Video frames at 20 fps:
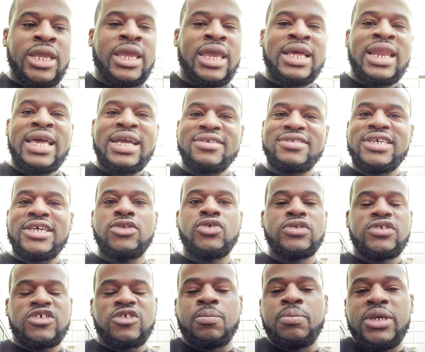And like I said, you
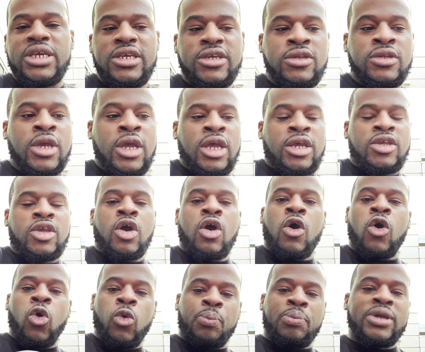can just be your
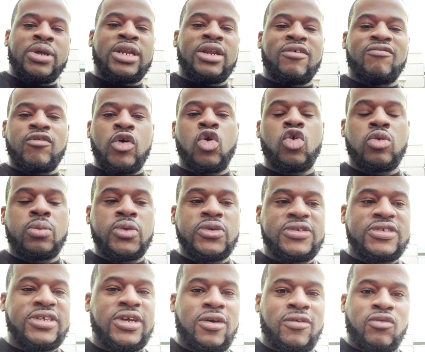open and vulnerable
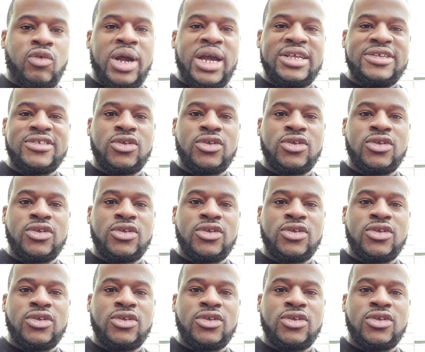self, right?